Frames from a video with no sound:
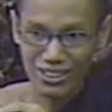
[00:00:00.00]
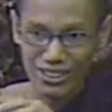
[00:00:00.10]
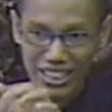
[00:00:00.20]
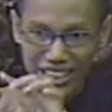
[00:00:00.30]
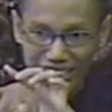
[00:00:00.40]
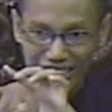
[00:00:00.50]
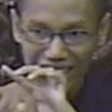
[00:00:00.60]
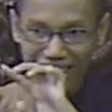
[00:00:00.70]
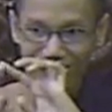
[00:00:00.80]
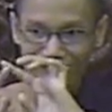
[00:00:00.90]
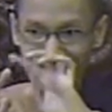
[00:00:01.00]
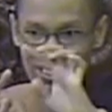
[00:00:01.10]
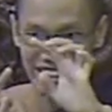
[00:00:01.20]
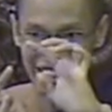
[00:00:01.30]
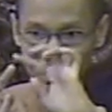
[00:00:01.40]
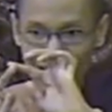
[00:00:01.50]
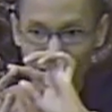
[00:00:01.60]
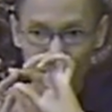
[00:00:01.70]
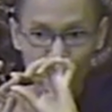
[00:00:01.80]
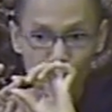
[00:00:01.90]
To get a fourth
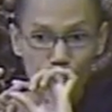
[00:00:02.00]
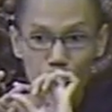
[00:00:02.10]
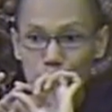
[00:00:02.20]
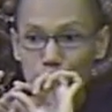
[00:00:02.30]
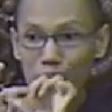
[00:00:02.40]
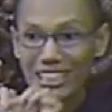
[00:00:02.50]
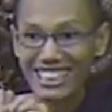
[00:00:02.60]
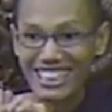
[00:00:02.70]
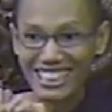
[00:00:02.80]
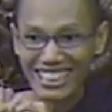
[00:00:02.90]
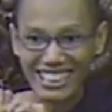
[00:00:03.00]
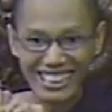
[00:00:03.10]
jhana, have to remove a piti.